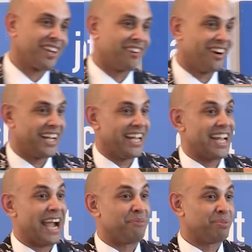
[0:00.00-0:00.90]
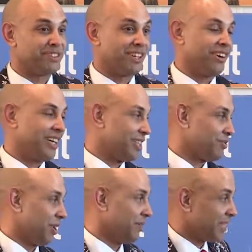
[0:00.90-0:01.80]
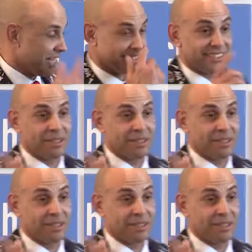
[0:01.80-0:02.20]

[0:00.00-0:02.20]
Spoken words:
All right, it happens a lot. It's real. There's a